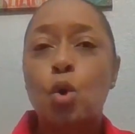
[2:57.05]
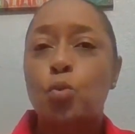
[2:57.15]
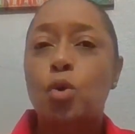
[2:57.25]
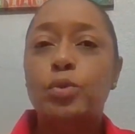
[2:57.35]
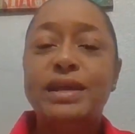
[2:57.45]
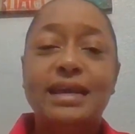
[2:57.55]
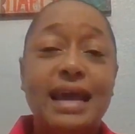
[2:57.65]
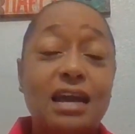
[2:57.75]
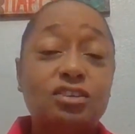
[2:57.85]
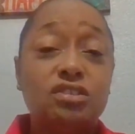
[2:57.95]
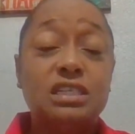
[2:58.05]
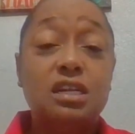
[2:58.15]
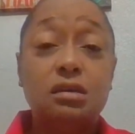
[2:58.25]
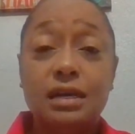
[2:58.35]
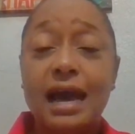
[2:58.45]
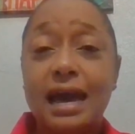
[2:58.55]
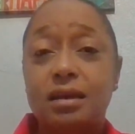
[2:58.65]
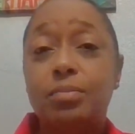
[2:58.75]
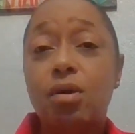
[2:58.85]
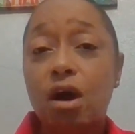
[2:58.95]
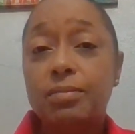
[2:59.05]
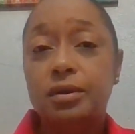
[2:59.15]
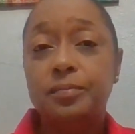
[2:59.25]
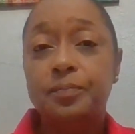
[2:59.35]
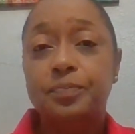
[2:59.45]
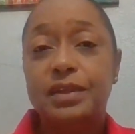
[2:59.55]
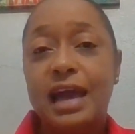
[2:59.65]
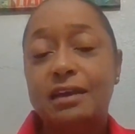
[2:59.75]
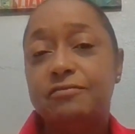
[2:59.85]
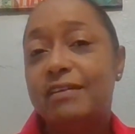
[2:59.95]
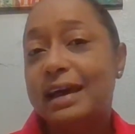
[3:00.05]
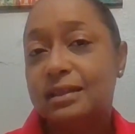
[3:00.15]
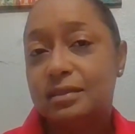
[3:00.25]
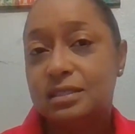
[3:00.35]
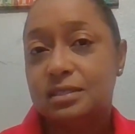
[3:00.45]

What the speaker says: when we can actually look at a problem and find the